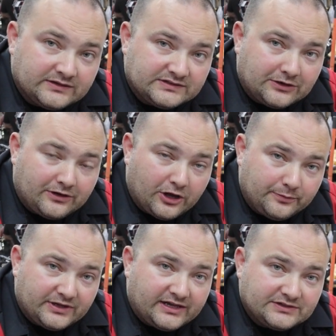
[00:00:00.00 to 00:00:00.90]
So I
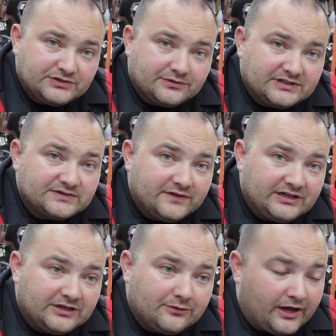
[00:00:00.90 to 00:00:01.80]
hope you guys enjoyed this
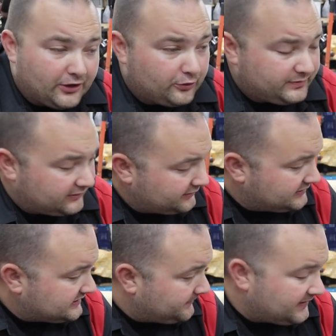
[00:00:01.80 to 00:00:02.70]
video. I hope you
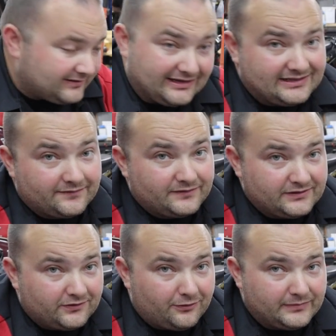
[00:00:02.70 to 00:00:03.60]
learned something. It
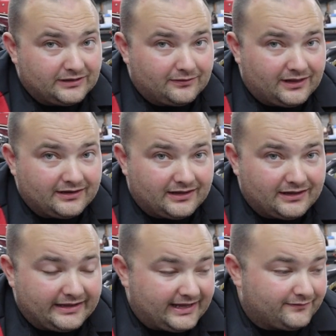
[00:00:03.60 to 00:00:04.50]
definitely taught me a lot.
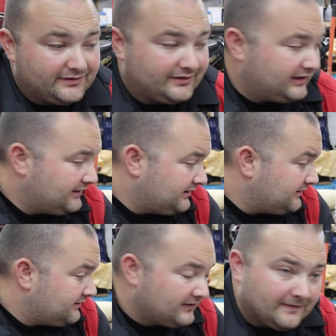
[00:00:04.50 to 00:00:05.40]
I haven't done
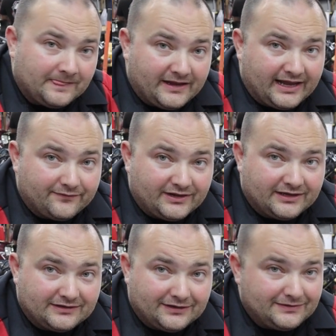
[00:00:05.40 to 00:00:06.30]
anything. I have
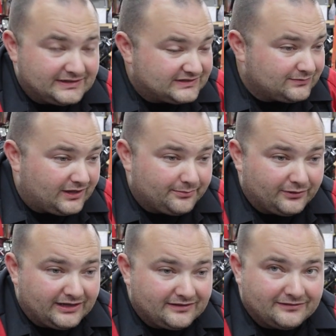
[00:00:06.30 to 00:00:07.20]
not done this swap
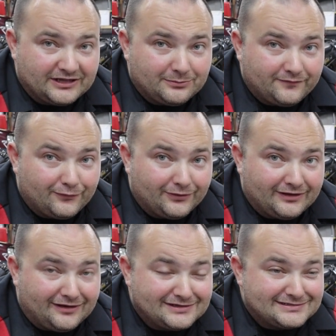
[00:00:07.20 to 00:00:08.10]
or anything like it before,
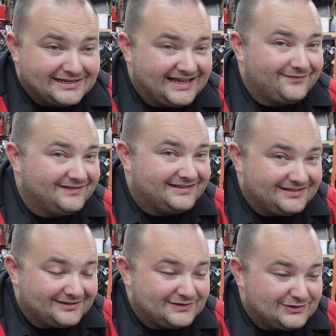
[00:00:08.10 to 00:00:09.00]
and honestly
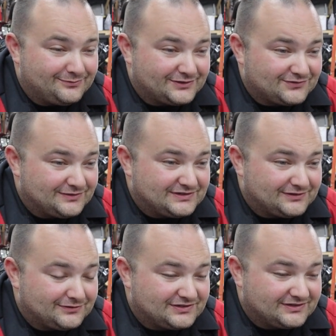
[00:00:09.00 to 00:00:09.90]
haven't done too much
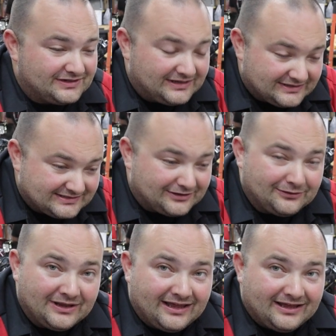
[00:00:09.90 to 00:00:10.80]
research.
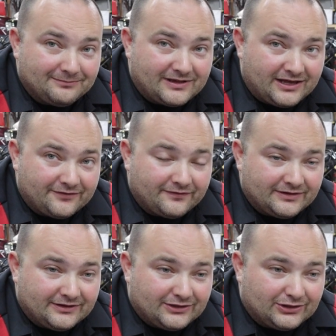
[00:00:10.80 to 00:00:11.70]
So I'm kind of
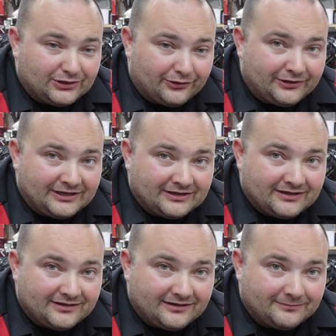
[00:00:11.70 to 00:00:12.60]

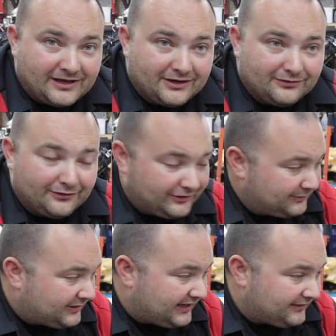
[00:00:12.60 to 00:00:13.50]
learning. I'm kind of
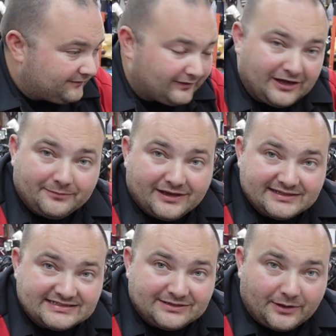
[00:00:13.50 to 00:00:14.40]
learning by flying by
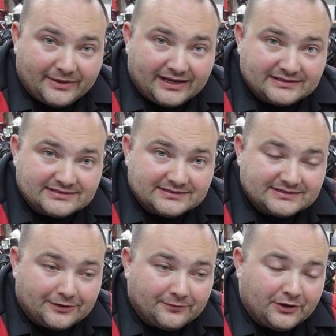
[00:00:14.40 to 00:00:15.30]
the seat of my pants.
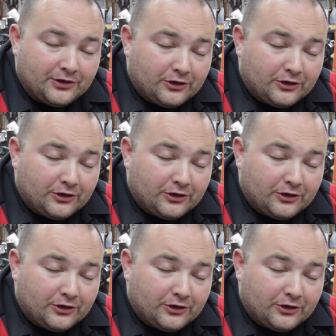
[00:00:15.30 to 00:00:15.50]
So